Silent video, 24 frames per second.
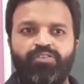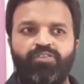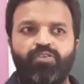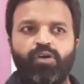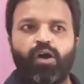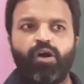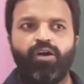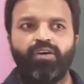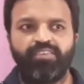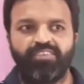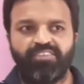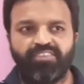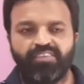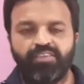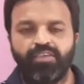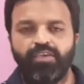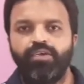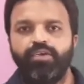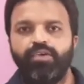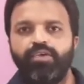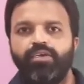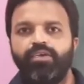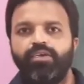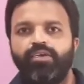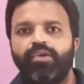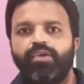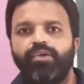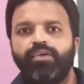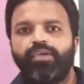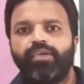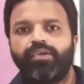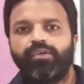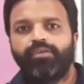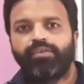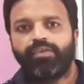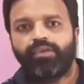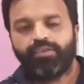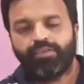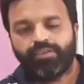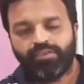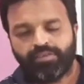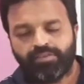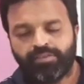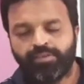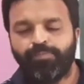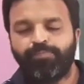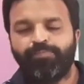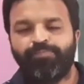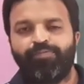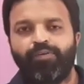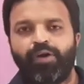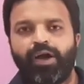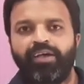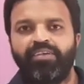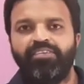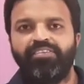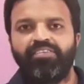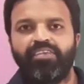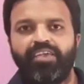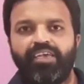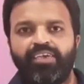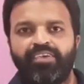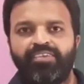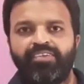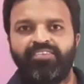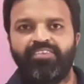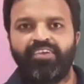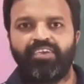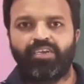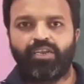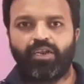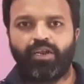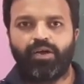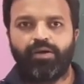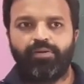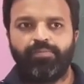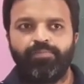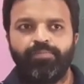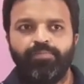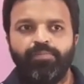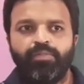songs, zip files, etc.